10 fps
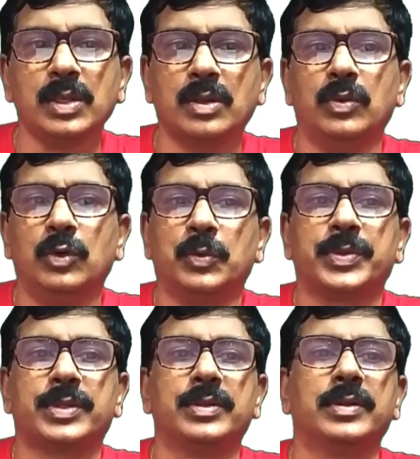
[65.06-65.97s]

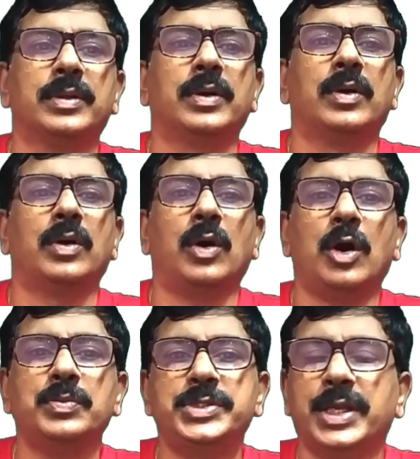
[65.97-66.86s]
OOPS,
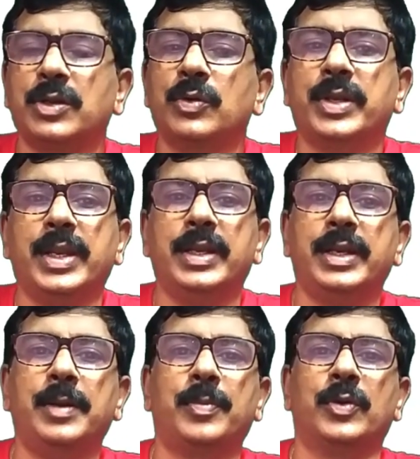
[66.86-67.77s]

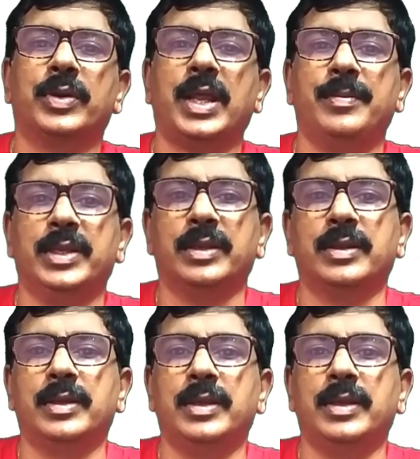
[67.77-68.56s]
Object-Oriented Programming,